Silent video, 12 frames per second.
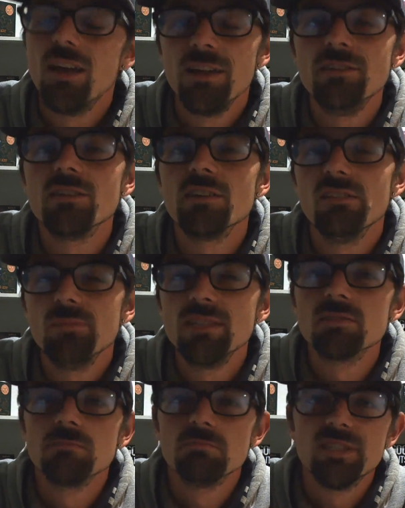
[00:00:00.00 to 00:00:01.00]
and you'll give
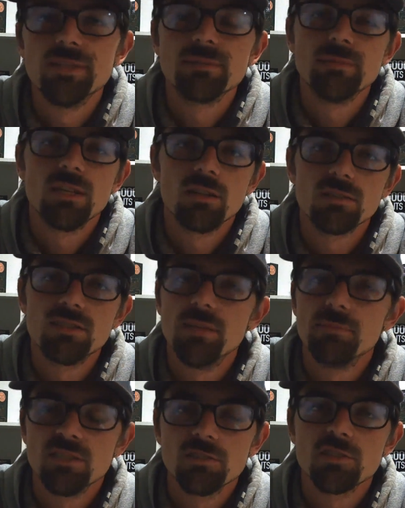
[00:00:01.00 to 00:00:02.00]
me some
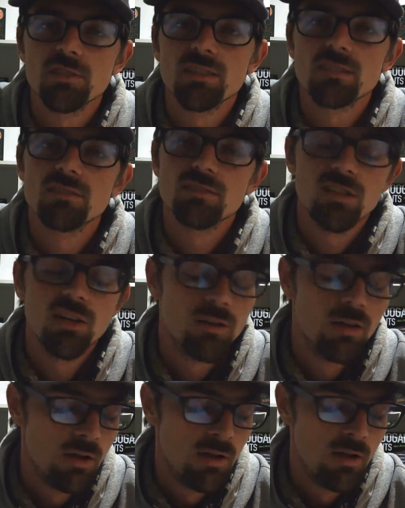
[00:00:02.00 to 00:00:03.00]
tips and tricks. So